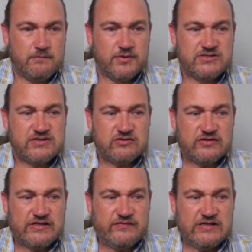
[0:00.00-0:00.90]
but she's
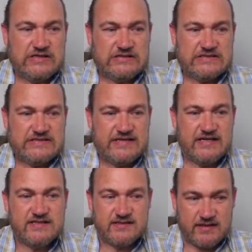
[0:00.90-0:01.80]
not giving us
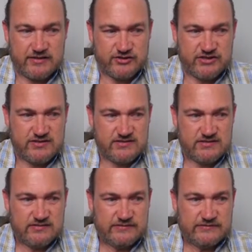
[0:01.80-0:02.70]
any strategies.